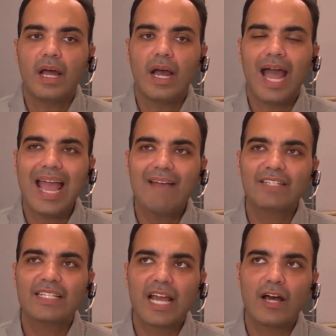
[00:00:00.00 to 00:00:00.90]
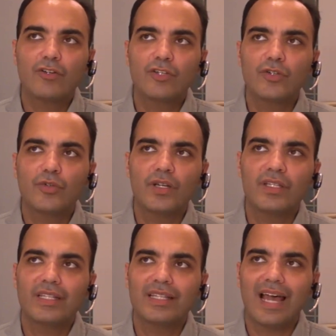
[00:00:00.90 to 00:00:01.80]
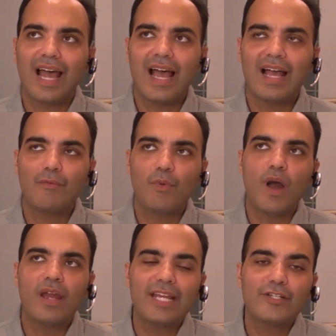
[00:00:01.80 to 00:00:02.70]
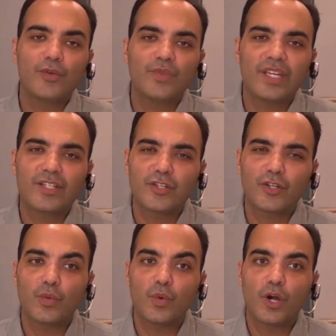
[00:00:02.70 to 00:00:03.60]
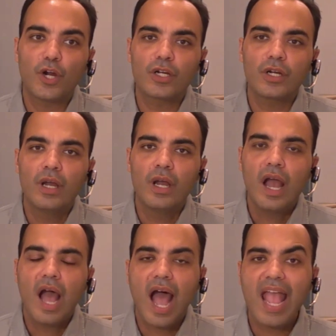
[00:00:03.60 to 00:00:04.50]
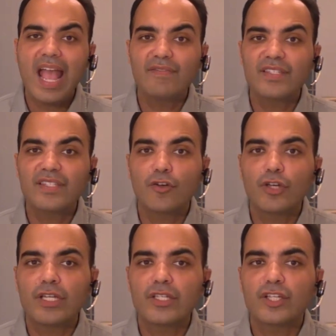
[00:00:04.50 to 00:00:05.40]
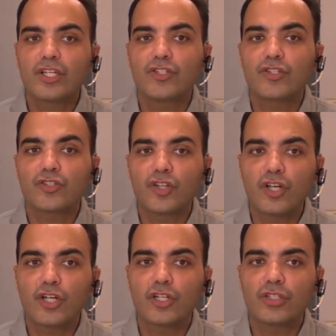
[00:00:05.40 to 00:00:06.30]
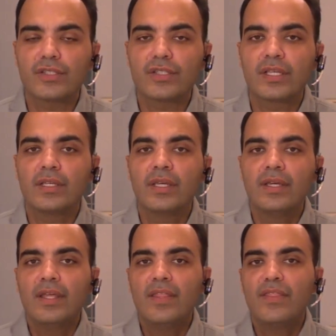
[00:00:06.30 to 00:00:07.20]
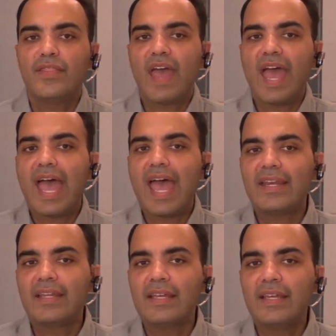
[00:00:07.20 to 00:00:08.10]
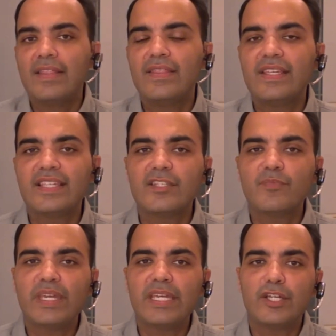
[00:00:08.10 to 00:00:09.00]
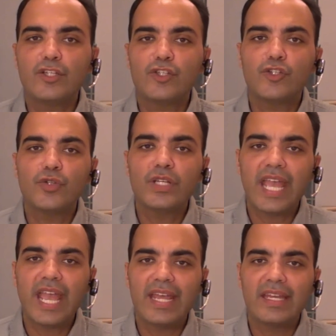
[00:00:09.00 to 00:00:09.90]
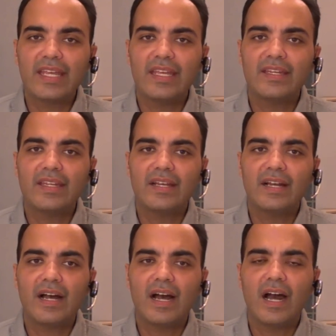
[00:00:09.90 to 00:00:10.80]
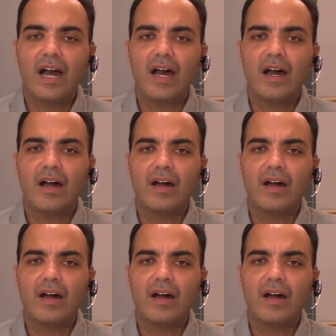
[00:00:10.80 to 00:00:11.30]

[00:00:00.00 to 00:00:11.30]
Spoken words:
I have to tell you, one, I don't think it's going to work. I have serious concerns that this is being adjudicated by